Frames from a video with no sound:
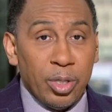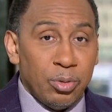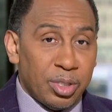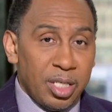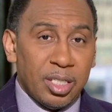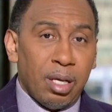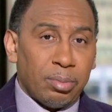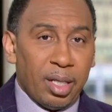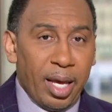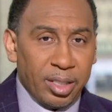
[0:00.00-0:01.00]
when you see
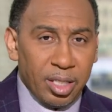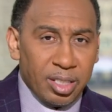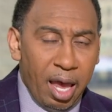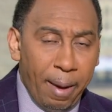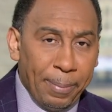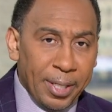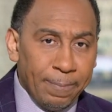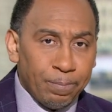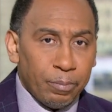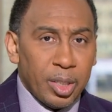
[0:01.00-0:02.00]
something like this
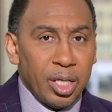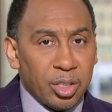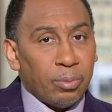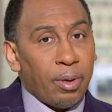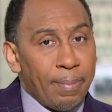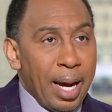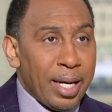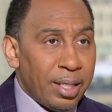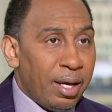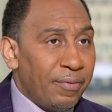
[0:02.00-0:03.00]
happen, it's a
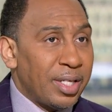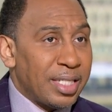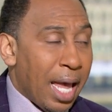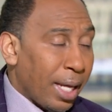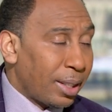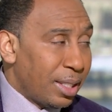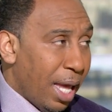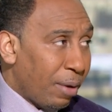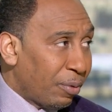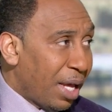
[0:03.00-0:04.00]
reminder of exactly
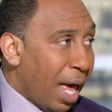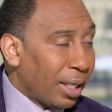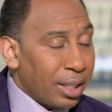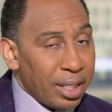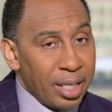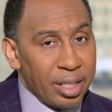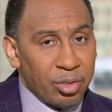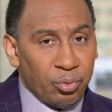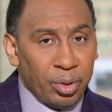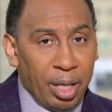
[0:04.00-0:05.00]
that reality. And
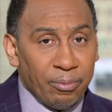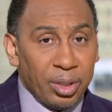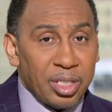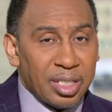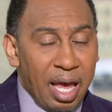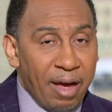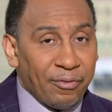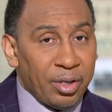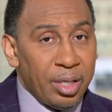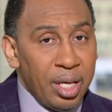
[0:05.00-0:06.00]
it's really, I'm really
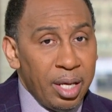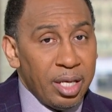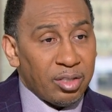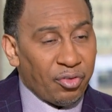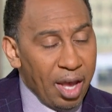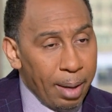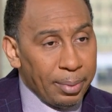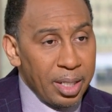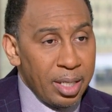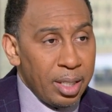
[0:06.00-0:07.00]
sad for his
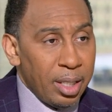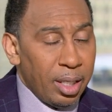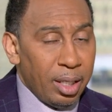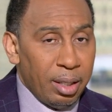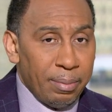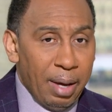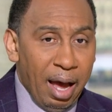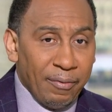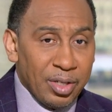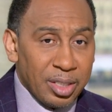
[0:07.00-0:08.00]
family, um,
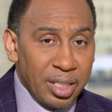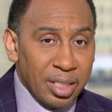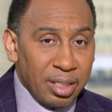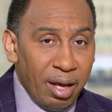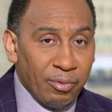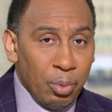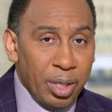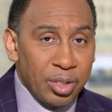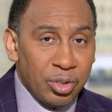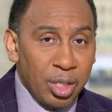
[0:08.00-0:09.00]
obviously his loved
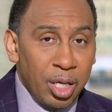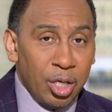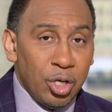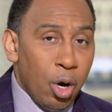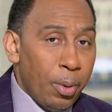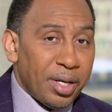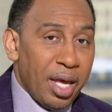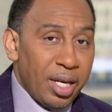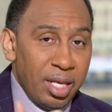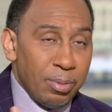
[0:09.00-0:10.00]
ones, knowing
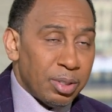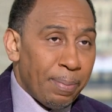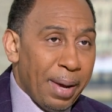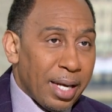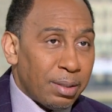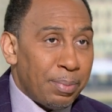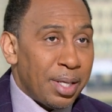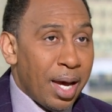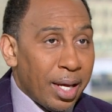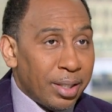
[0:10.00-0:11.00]
that he was about to
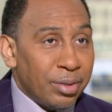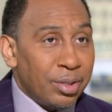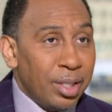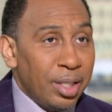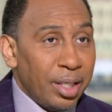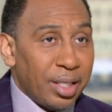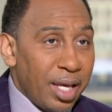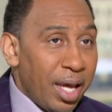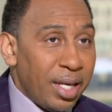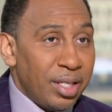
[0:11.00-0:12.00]
be honored
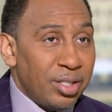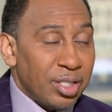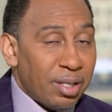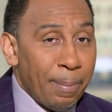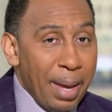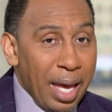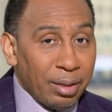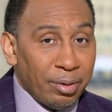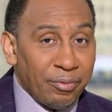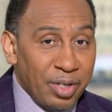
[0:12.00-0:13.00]
again in just a
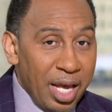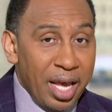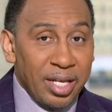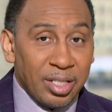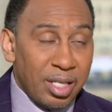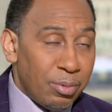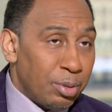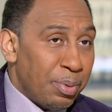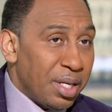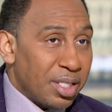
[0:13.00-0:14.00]
matter of days and he
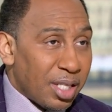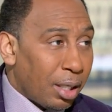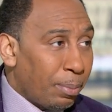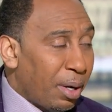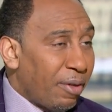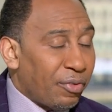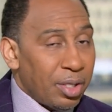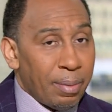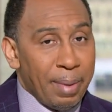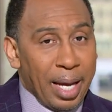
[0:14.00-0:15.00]
was being celebrated for
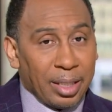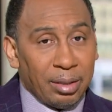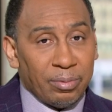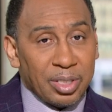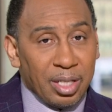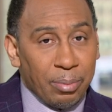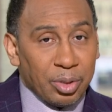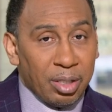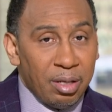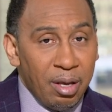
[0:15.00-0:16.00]
the Immaculate
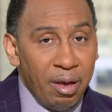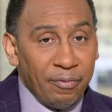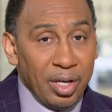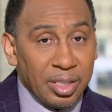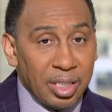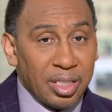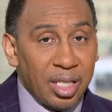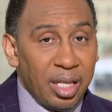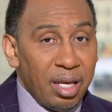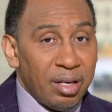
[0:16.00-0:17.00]
Reception. For us to
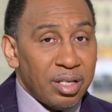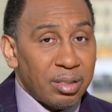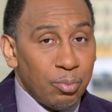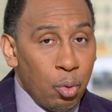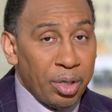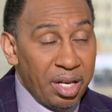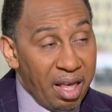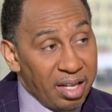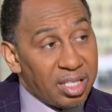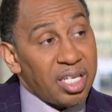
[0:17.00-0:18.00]
sit here this morning
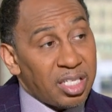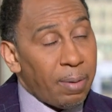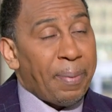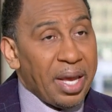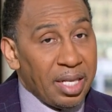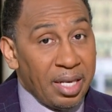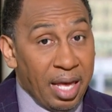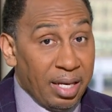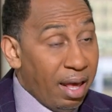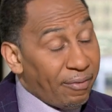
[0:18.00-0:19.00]
anticipating
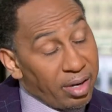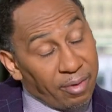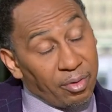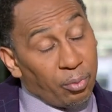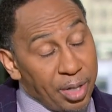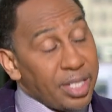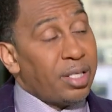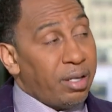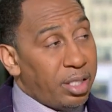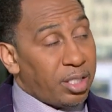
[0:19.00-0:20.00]
that and having every
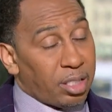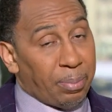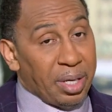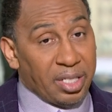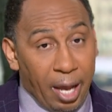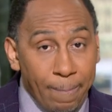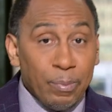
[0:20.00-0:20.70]
reason to anticipate that